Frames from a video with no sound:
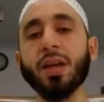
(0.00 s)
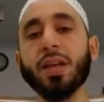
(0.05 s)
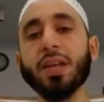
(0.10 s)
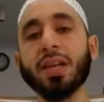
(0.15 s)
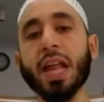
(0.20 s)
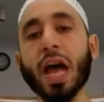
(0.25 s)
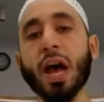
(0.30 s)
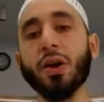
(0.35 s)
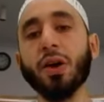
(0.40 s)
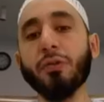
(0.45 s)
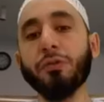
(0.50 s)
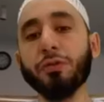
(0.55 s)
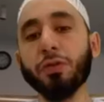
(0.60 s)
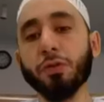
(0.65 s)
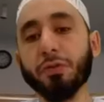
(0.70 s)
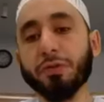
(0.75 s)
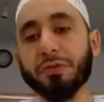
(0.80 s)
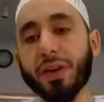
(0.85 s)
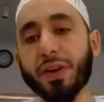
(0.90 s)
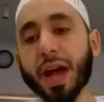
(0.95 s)
Now, if
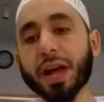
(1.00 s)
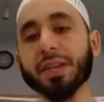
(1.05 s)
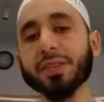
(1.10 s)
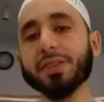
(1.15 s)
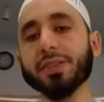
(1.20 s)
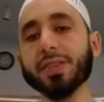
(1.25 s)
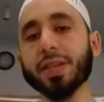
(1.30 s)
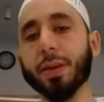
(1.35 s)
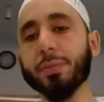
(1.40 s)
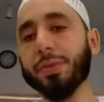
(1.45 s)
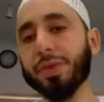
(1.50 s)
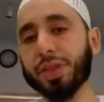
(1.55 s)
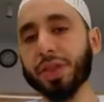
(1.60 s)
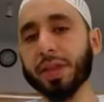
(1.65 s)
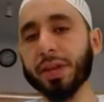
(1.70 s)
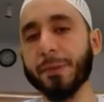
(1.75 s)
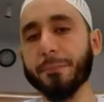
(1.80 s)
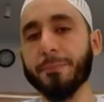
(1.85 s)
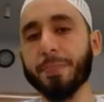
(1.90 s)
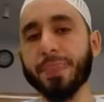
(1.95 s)
you find
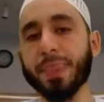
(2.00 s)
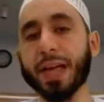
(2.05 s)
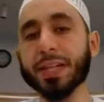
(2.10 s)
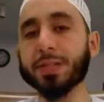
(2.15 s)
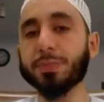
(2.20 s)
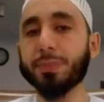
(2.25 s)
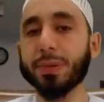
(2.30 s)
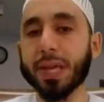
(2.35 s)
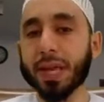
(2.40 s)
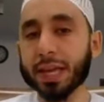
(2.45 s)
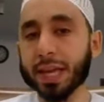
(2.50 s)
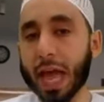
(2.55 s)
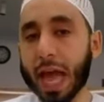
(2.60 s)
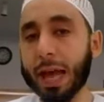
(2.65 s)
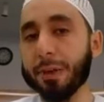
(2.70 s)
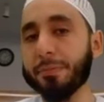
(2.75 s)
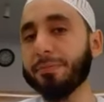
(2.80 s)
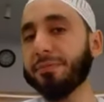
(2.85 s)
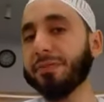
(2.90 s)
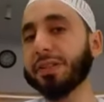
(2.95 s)
something that's being
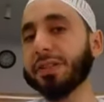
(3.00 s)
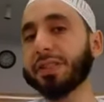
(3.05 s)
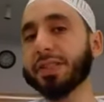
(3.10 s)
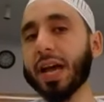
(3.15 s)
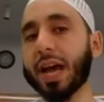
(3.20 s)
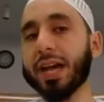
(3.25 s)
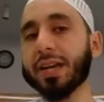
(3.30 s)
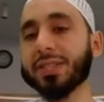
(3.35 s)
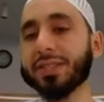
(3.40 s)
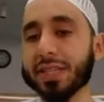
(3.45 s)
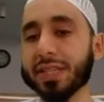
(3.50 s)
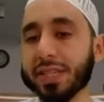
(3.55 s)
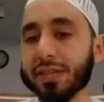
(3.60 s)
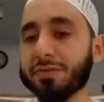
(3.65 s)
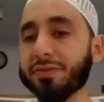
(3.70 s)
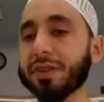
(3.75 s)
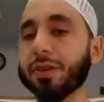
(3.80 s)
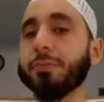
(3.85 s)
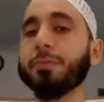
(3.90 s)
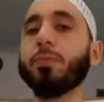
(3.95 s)
emphasized
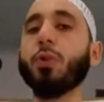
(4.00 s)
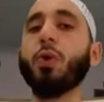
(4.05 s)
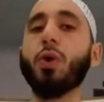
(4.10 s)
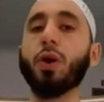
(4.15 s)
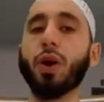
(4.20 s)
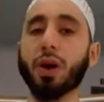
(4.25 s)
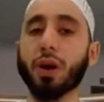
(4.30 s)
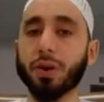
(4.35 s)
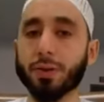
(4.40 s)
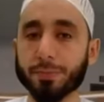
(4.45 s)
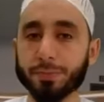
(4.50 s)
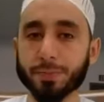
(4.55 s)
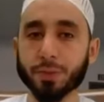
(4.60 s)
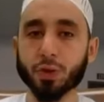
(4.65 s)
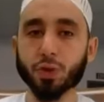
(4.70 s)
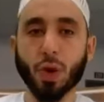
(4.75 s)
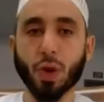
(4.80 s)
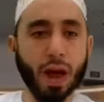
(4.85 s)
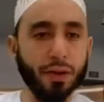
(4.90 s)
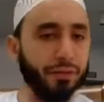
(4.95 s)
even more,
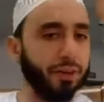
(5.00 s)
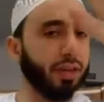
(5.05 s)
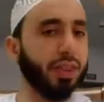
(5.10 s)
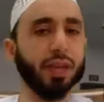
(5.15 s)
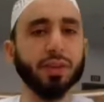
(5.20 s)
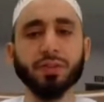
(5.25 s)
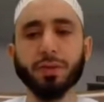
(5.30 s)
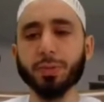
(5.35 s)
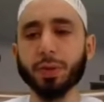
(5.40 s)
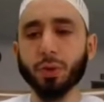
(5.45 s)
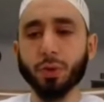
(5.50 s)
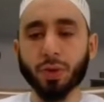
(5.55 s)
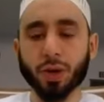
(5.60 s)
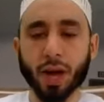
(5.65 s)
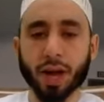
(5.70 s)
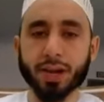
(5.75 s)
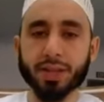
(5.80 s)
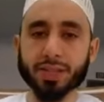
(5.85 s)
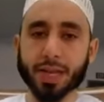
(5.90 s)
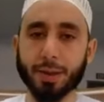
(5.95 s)
so everything from the
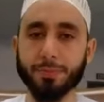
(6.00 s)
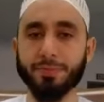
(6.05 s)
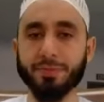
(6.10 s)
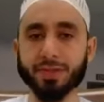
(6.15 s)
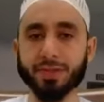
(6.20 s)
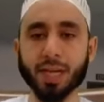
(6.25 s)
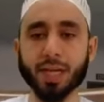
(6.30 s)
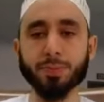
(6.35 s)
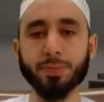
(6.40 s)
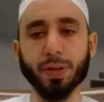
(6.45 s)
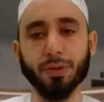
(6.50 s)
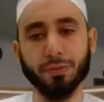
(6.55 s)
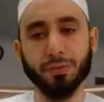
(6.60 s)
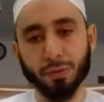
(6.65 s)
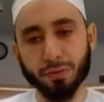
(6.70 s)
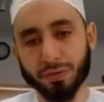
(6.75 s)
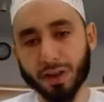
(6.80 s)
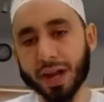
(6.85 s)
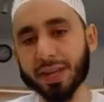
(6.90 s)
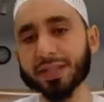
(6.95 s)
Quran is emphasized, but if
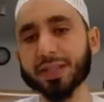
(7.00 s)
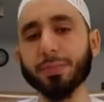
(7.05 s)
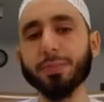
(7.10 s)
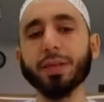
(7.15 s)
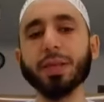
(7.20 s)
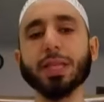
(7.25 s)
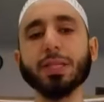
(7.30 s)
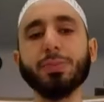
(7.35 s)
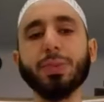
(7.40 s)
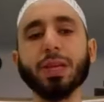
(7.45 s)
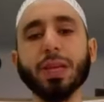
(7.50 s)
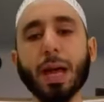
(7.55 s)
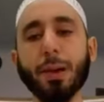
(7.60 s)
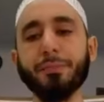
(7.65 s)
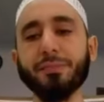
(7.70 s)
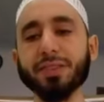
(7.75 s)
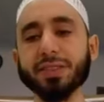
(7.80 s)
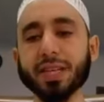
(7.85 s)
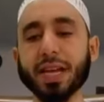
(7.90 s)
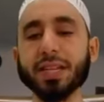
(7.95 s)
you find something that's being
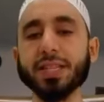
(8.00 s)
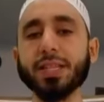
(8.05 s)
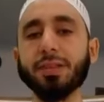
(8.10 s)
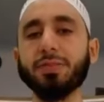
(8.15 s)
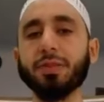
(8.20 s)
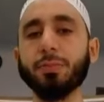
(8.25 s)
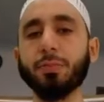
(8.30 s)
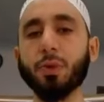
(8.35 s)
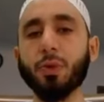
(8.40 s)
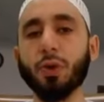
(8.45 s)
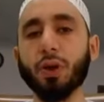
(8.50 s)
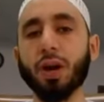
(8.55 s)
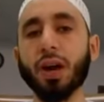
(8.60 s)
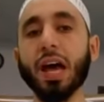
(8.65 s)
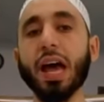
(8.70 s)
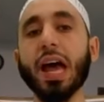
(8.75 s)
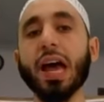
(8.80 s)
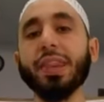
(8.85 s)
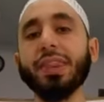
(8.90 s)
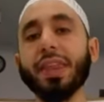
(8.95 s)
emphasized even more,
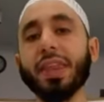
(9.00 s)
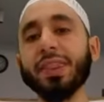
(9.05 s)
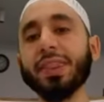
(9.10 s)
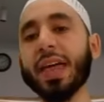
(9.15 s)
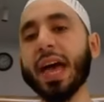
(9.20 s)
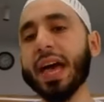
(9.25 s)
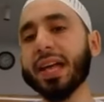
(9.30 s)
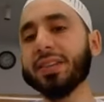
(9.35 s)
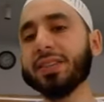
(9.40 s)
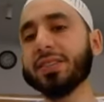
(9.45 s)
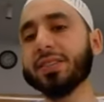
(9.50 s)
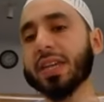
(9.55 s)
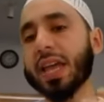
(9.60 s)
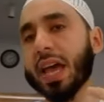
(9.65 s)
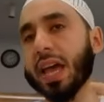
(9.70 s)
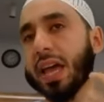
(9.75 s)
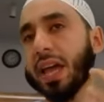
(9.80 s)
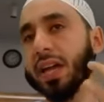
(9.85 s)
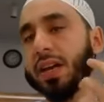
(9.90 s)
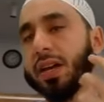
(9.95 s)
then that's
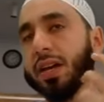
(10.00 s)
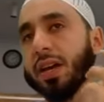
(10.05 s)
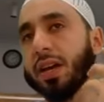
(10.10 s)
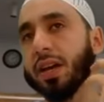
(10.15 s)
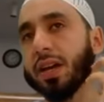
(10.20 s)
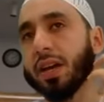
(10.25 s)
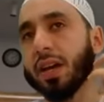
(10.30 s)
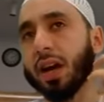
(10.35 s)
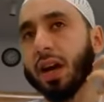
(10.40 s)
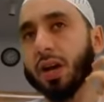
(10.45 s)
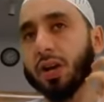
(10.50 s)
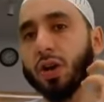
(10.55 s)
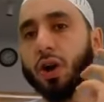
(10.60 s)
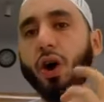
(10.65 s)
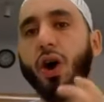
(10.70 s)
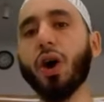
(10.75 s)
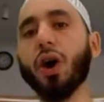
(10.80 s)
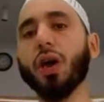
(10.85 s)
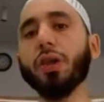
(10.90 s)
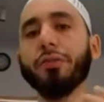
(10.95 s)
a
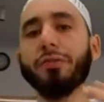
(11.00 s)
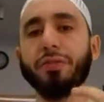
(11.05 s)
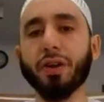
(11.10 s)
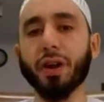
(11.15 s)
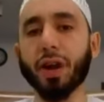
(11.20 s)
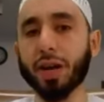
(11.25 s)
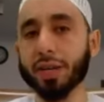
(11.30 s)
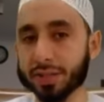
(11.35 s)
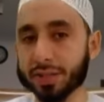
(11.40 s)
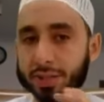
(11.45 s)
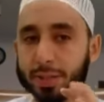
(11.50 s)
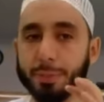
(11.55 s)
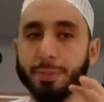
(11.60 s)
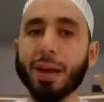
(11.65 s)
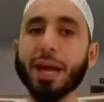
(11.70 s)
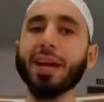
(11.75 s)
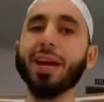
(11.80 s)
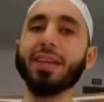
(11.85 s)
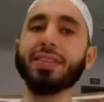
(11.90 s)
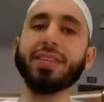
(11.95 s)
call for us to
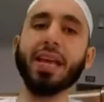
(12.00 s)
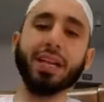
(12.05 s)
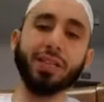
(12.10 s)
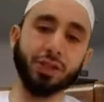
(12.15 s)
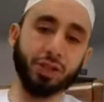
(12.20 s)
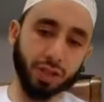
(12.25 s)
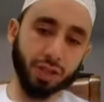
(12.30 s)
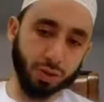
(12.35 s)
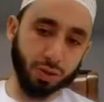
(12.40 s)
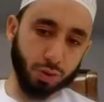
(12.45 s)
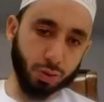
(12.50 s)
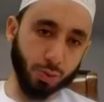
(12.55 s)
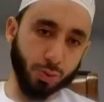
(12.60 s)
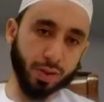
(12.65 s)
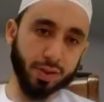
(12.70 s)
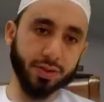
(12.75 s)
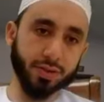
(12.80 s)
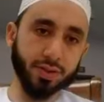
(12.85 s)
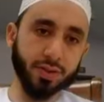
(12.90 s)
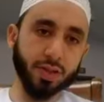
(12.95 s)
pay attention to
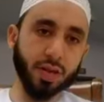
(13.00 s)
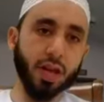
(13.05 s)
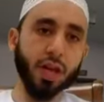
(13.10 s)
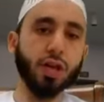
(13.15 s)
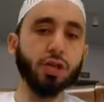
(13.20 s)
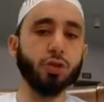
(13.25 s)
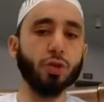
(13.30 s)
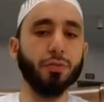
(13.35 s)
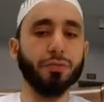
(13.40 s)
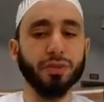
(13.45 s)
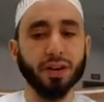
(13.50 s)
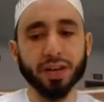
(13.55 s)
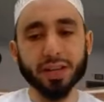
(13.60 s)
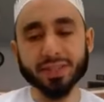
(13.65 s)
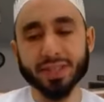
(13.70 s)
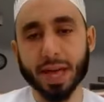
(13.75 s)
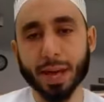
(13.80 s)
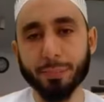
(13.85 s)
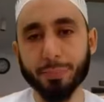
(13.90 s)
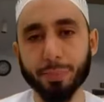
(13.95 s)
it. So for
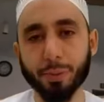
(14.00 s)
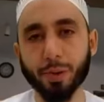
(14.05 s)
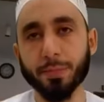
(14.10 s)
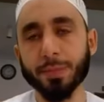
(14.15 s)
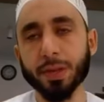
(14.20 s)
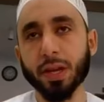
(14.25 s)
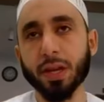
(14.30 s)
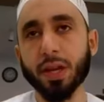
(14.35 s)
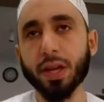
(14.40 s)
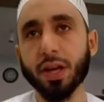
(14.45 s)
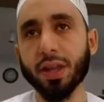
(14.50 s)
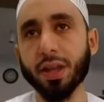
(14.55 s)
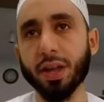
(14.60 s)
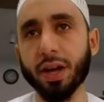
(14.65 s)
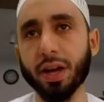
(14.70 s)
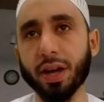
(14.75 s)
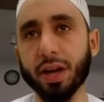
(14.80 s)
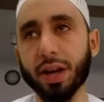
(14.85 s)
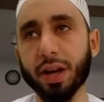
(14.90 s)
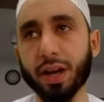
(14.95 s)
example,
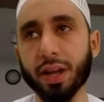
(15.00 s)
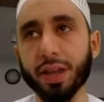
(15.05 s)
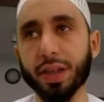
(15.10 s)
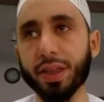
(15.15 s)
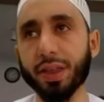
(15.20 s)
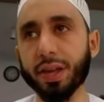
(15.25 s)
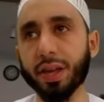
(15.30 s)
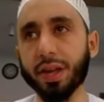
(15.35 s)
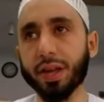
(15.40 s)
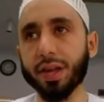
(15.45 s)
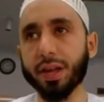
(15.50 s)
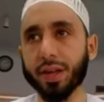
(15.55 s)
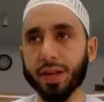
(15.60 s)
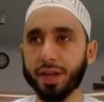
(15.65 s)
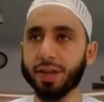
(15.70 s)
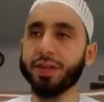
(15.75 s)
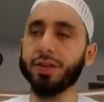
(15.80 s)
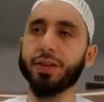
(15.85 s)
the